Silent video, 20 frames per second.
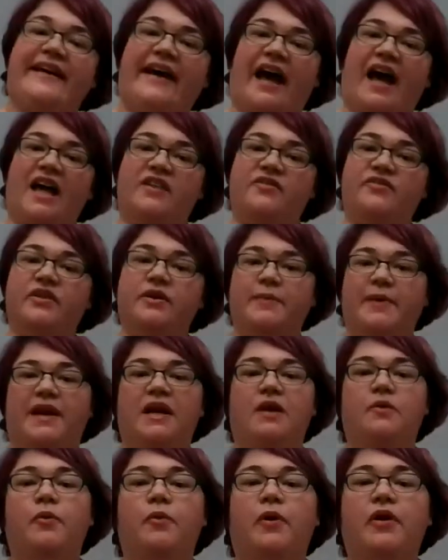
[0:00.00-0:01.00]
Hi
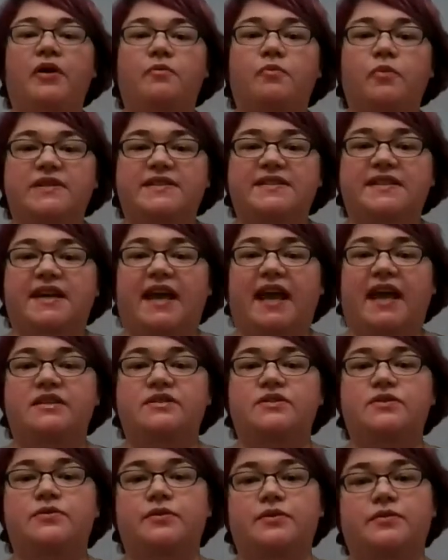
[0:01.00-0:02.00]
everybody, welcome once again
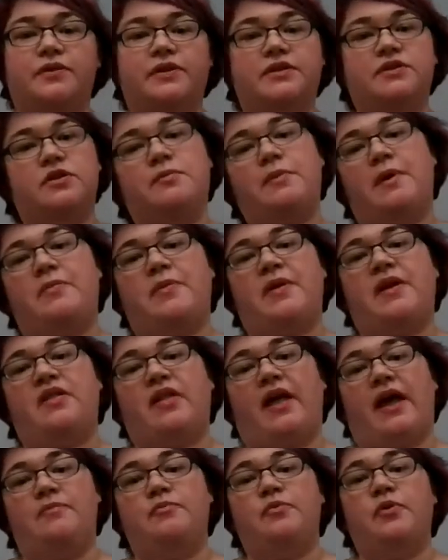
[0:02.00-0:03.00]
to a Fraser Public
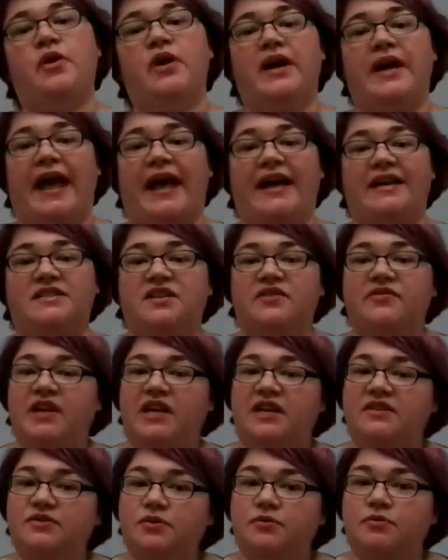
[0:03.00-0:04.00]
Library
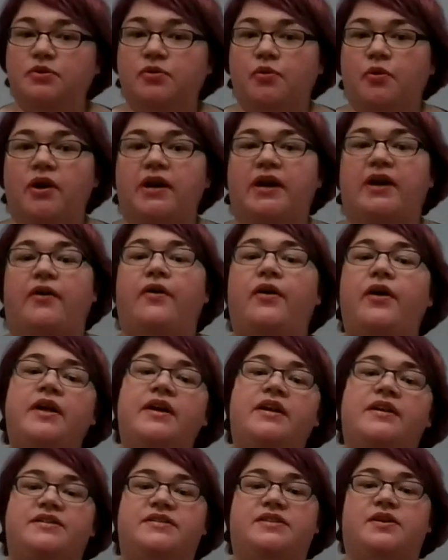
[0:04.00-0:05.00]
activity tutorial.
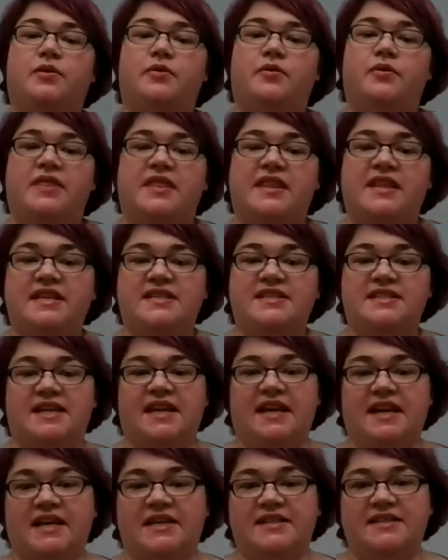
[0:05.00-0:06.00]
So this
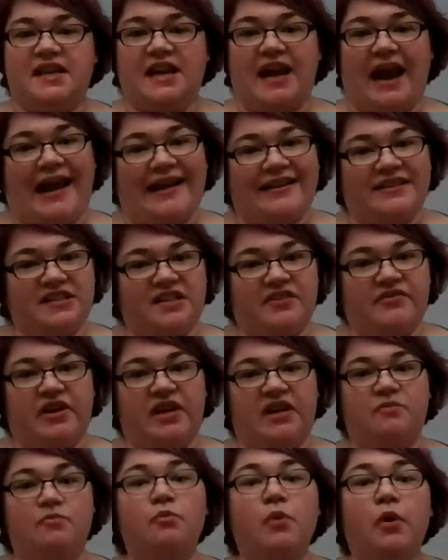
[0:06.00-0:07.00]
is an
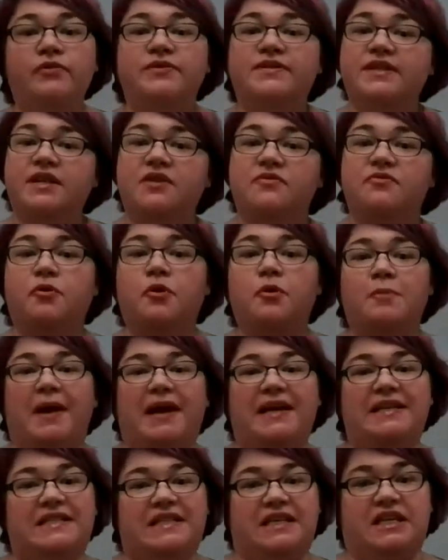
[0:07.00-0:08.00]
activity mostly for
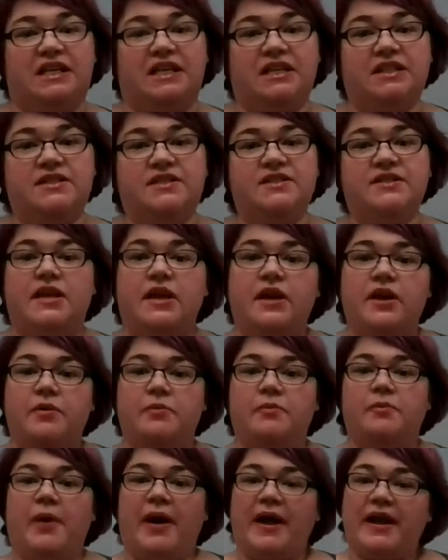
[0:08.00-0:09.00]
my teens,
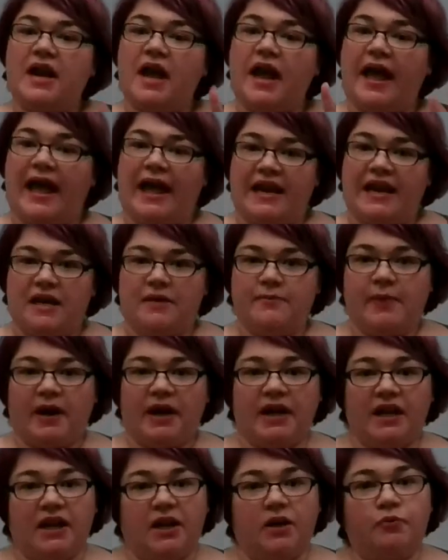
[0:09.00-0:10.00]
but
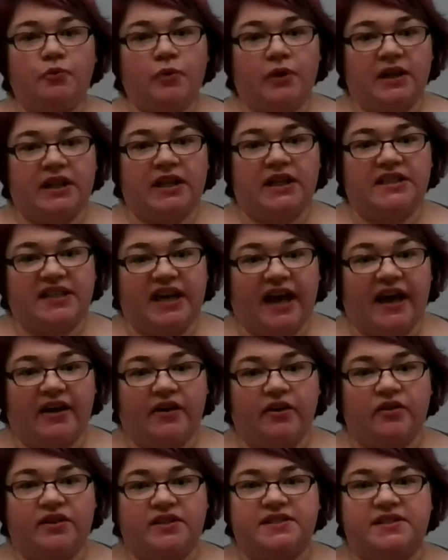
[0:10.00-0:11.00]
anybody can really
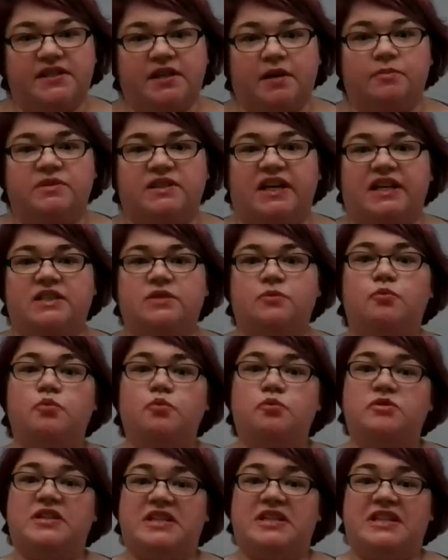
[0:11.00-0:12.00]
tackle this subject.
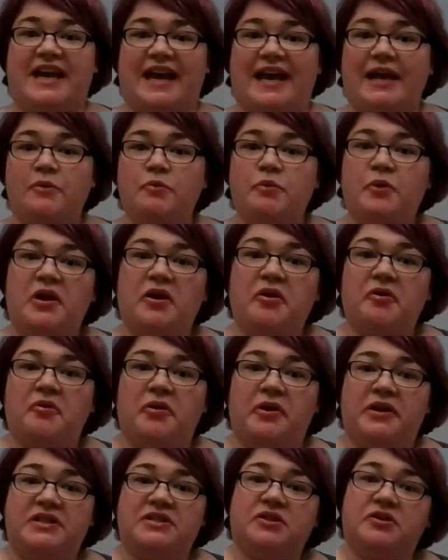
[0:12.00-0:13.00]
Today we are
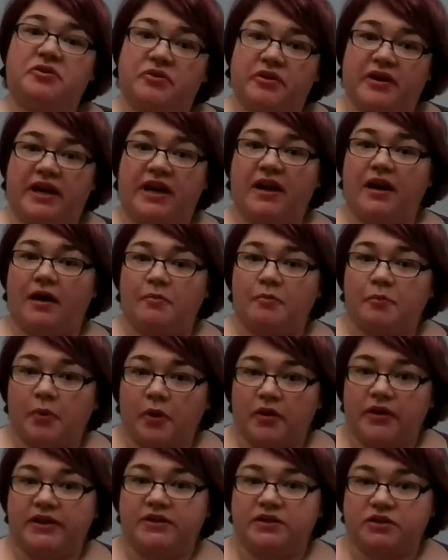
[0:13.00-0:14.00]
going to create a
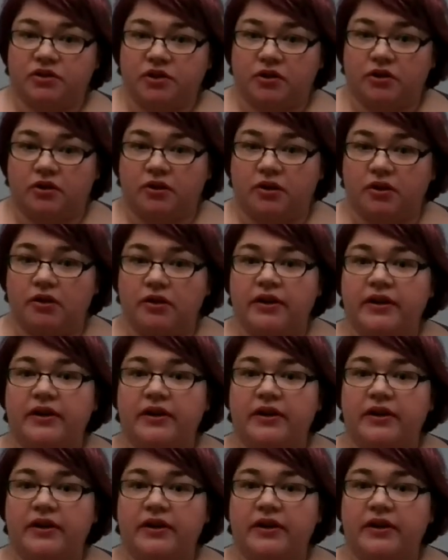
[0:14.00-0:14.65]
bullet journal.